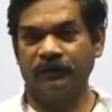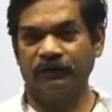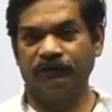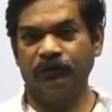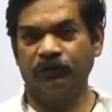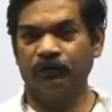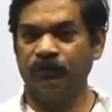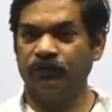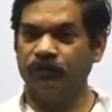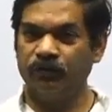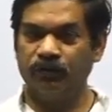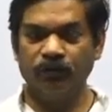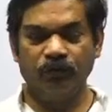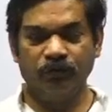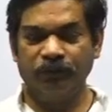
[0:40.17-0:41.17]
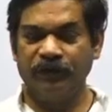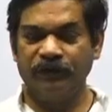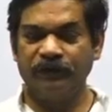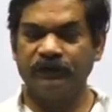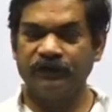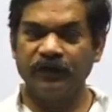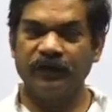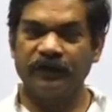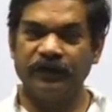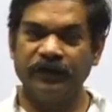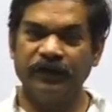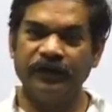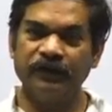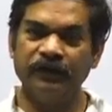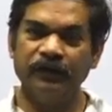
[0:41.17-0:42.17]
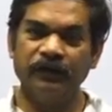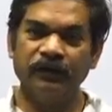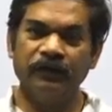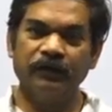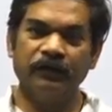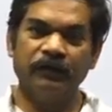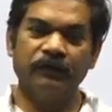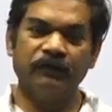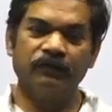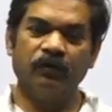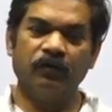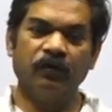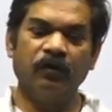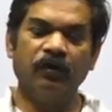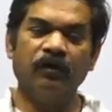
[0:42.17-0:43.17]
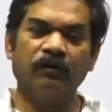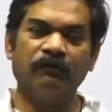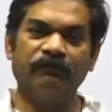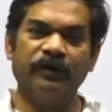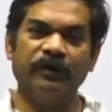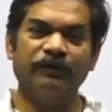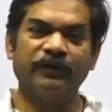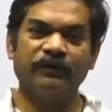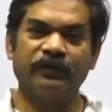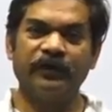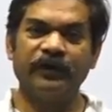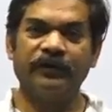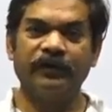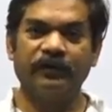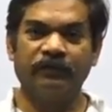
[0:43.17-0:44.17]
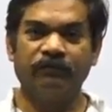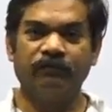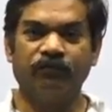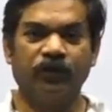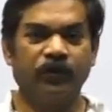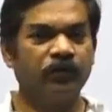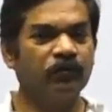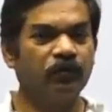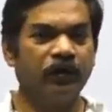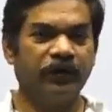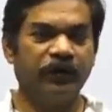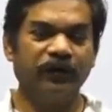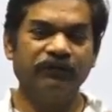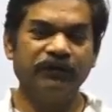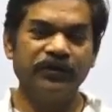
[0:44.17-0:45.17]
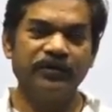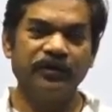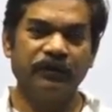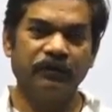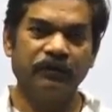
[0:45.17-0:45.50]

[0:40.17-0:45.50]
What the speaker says: If those basics are clear, it's all very much related. What you call derivation.